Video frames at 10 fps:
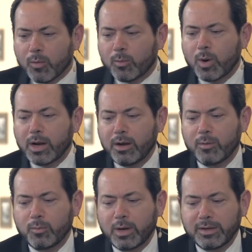
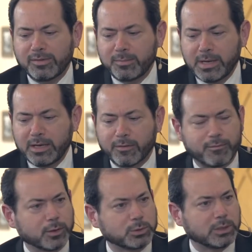What does it mean to
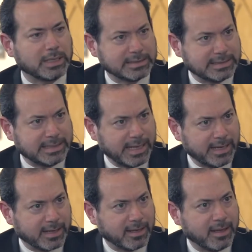virtualize
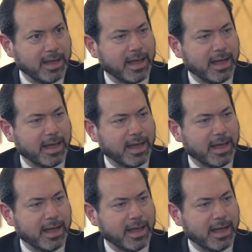data,